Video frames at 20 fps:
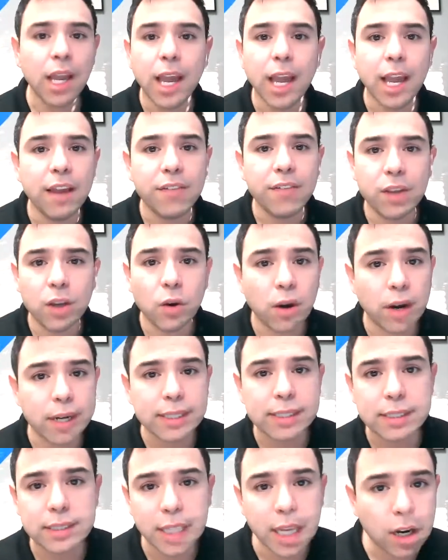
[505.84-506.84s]
If you are a
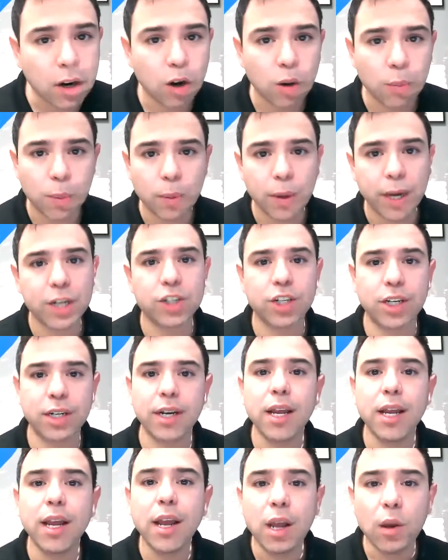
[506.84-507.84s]
C corporation,
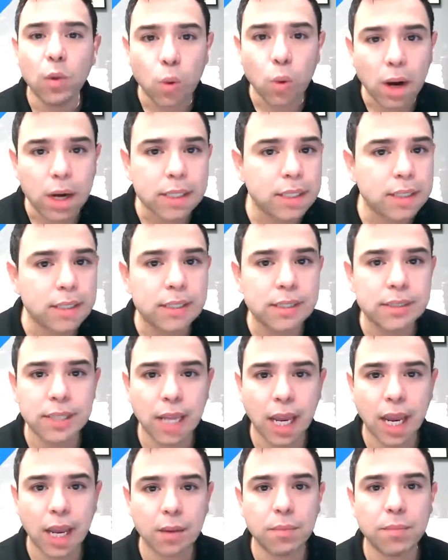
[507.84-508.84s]
works in the
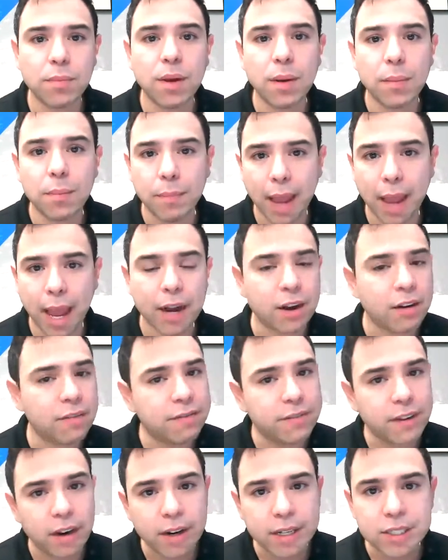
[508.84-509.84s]
same manner,
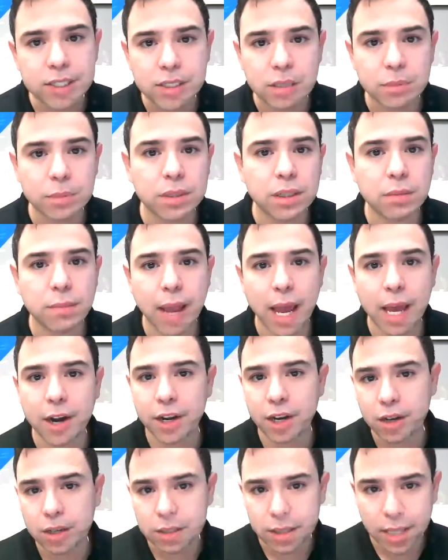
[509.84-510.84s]
very similar manner.
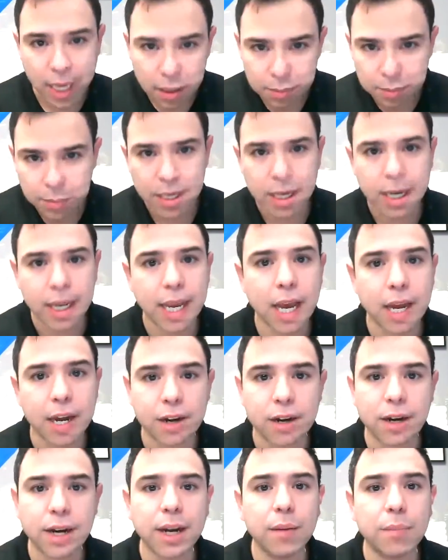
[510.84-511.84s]
You take money out of
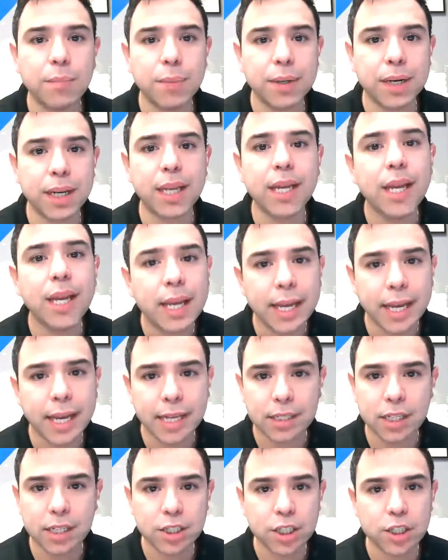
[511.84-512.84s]
your company.
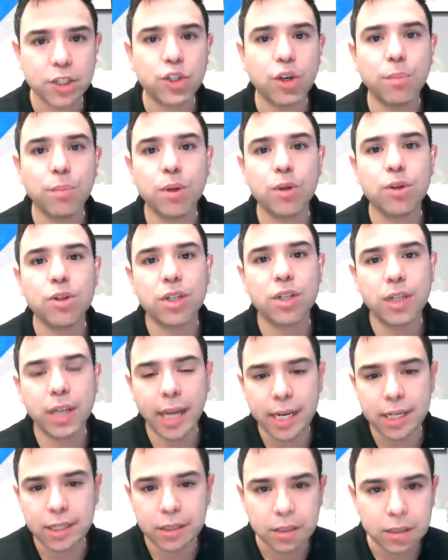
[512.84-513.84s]
It's a distribution.
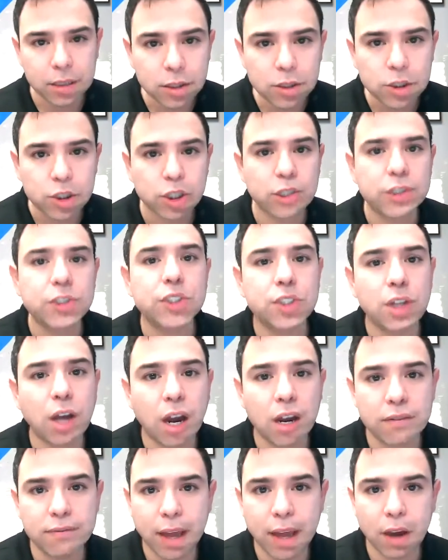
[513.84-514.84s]
It dilutes your
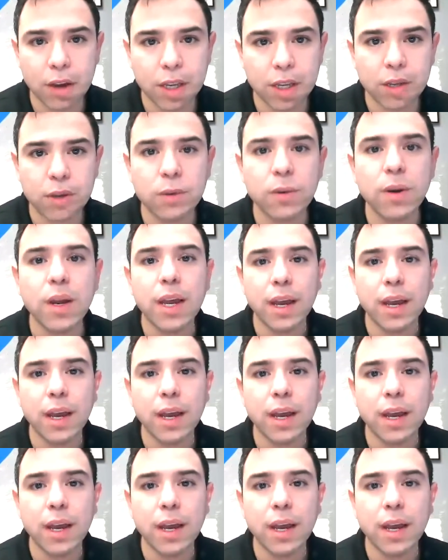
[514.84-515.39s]
stock value.